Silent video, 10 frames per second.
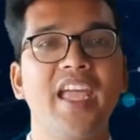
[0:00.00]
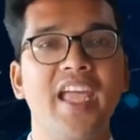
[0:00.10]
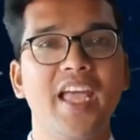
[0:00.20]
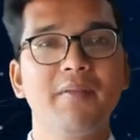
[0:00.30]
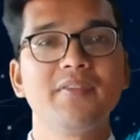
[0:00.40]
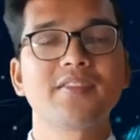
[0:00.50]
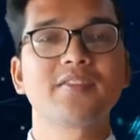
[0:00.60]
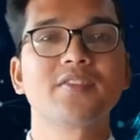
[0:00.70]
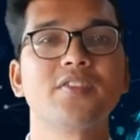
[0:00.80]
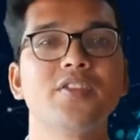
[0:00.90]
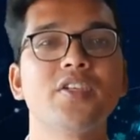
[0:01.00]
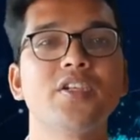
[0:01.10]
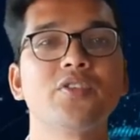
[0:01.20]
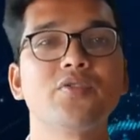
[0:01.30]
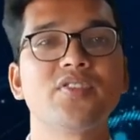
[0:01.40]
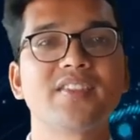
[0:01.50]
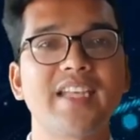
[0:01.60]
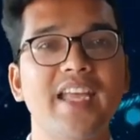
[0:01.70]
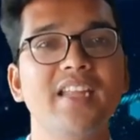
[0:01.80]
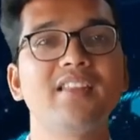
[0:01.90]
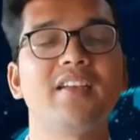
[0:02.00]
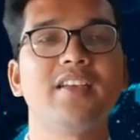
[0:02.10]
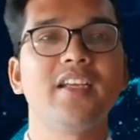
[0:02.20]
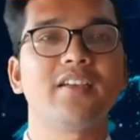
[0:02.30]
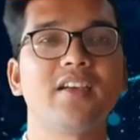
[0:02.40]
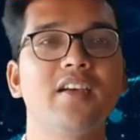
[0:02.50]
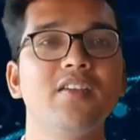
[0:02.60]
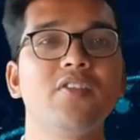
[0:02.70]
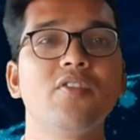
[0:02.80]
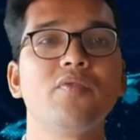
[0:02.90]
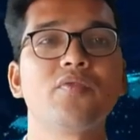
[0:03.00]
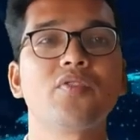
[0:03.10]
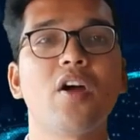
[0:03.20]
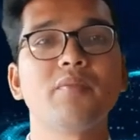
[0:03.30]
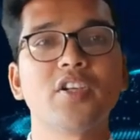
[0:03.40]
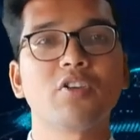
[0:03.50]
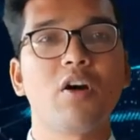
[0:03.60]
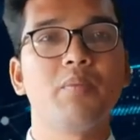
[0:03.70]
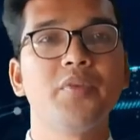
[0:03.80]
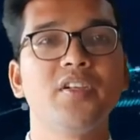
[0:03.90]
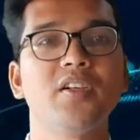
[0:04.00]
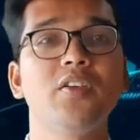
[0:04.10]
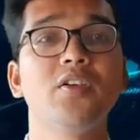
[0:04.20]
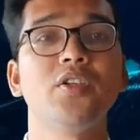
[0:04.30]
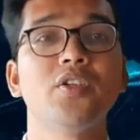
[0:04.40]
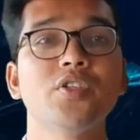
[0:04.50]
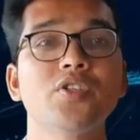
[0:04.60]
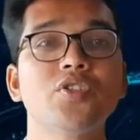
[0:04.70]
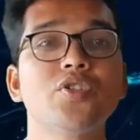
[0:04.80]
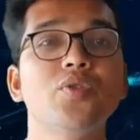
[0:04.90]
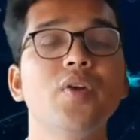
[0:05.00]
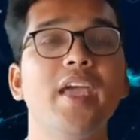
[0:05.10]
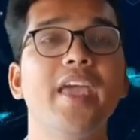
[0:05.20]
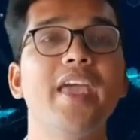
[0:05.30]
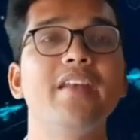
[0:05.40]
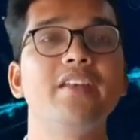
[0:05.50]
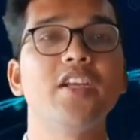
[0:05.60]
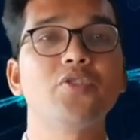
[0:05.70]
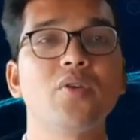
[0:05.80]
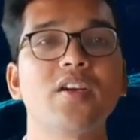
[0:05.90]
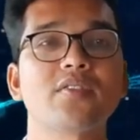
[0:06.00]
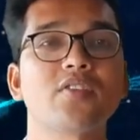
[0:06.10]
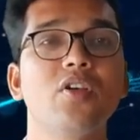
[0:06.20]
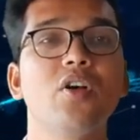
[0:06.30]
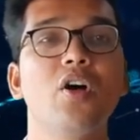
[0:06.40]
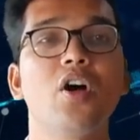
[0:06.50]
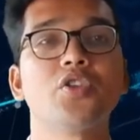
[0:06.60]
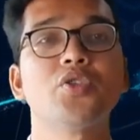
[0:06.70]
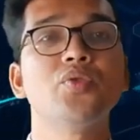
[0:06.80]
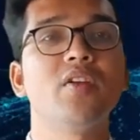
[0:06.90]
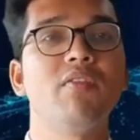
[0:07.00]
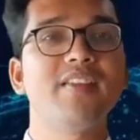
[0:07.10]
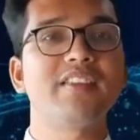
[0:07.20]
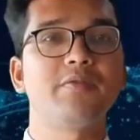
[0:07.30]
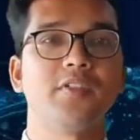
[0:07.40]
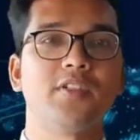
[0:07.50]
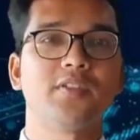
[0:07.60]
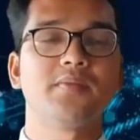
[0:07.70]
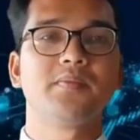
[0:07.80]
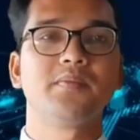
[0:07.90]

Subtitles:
helps to send the data from the computer to a network or to the receiver.